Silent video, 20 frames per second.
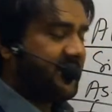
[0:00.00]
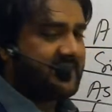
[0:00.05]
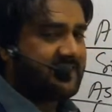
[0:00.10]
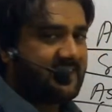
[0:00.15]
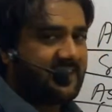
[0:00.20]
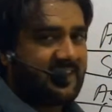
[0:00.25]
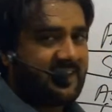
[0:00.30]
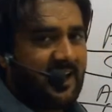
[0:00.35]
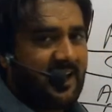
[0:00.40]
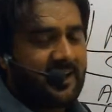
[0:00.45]
I
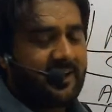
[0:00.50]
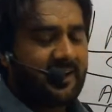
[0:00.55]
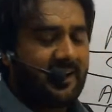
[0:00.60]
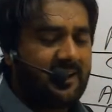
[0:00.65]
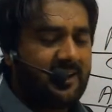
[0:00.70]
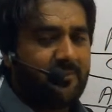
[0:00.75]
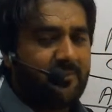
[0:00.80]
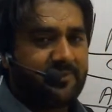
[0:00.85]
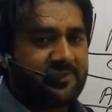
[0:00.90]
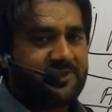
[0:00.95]
say, I
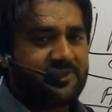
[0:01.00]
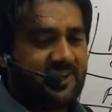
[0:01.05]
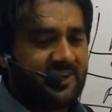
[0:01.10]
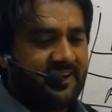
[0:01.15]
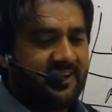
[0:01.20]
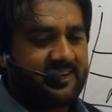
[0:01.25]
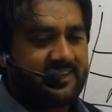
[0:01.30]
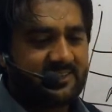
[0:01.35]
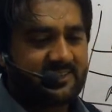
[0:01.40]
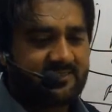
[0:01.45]
really appreciate
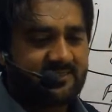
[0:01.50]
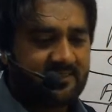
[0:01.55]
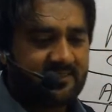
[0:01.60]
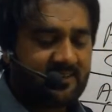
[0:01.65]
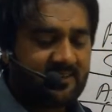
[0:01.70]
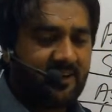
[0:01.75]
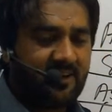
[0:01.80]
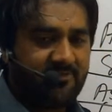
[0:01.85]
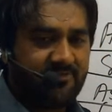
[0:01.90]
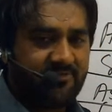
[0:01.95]
his
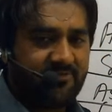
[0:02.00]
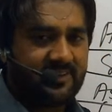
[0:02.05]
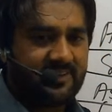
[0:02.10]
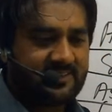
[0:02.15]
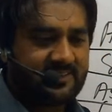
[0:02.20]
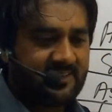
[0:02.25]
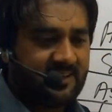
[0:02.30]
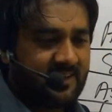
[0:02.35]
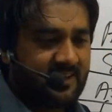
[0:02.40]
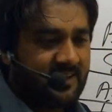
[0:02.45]
efforts,